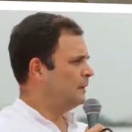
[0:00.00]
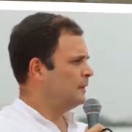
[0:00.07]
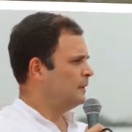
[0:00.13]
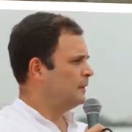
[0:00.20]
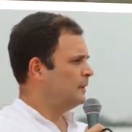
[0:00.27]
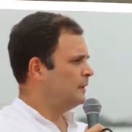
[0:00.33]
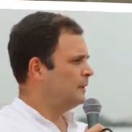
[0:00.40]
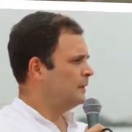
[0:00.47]

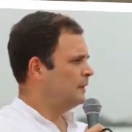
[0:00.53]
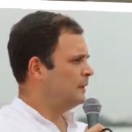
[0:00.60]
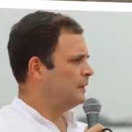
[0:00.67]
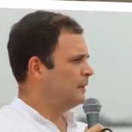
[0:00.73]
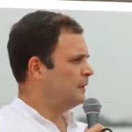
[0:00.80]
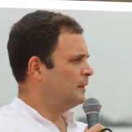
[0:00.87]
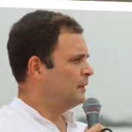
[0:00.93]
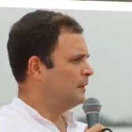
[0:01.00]

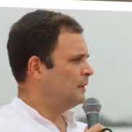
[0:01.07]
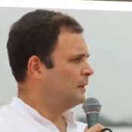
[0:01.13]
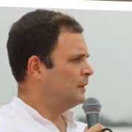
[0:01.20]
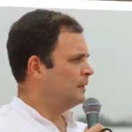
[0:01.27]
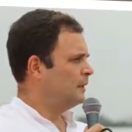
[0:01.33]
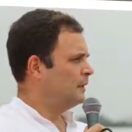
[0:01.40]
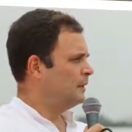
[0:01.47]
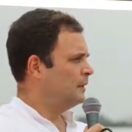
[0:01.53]

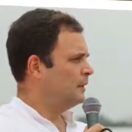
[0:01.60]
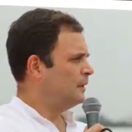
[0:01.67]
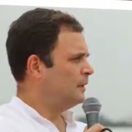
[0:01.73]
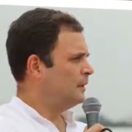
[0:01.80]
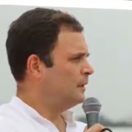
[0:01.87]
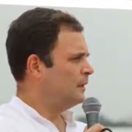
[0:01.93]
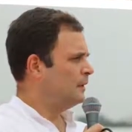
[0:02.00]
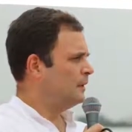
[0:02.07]

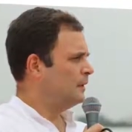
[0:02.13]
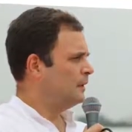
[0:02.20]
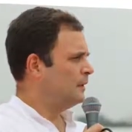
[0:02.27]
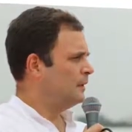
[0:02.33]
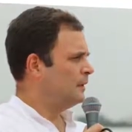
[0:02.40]
(silence)